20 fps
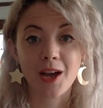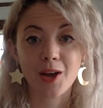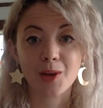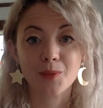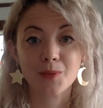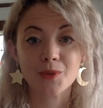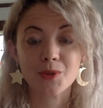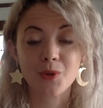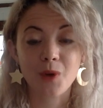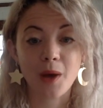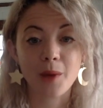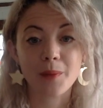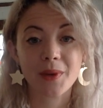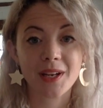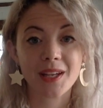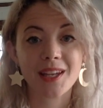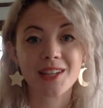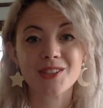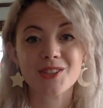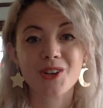So I'm going to
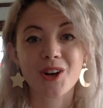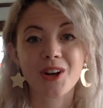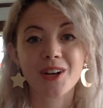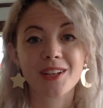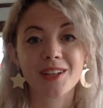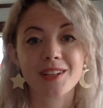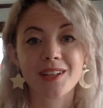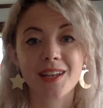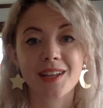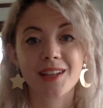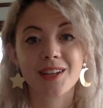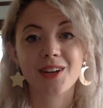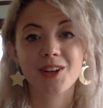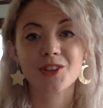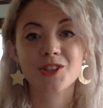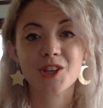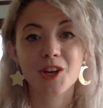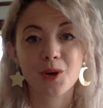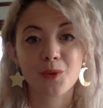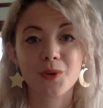get started, and then I'll
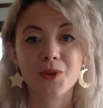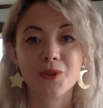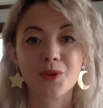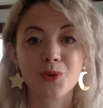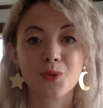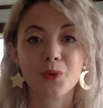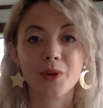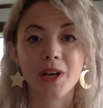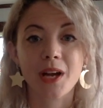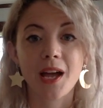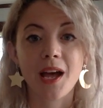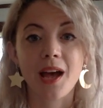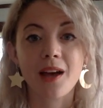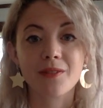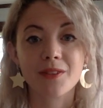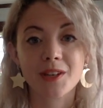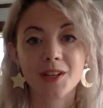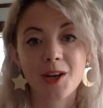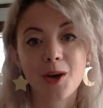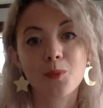share with you what I have
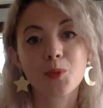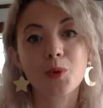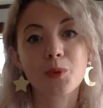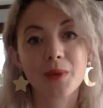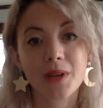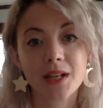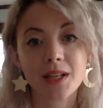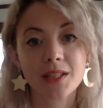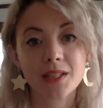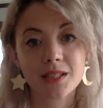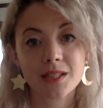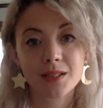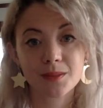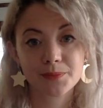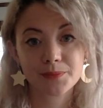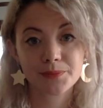in a couple minutes.